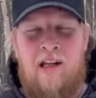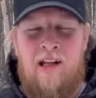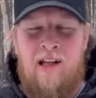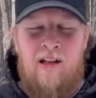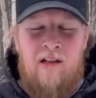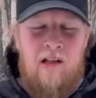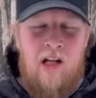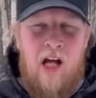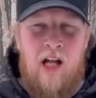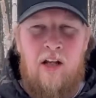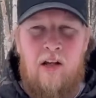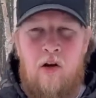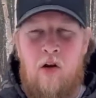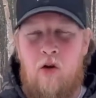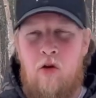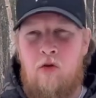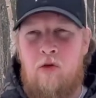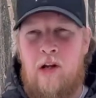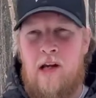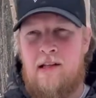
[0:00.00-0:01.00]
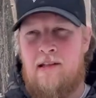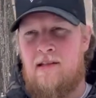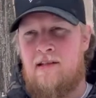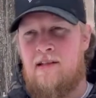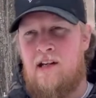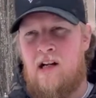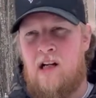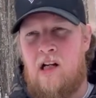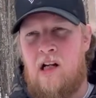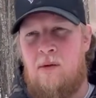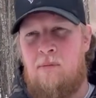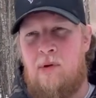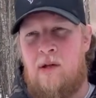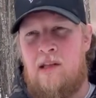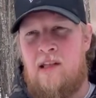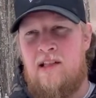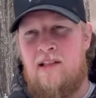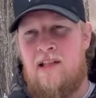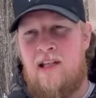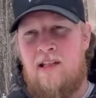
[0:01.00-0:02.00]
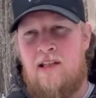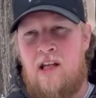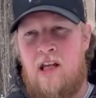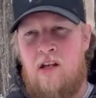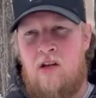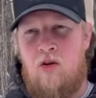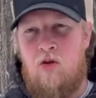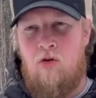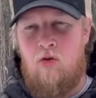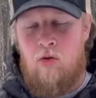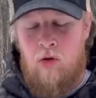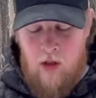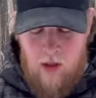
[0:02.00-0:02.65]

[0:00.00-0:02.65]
not new necessarily, but this is a new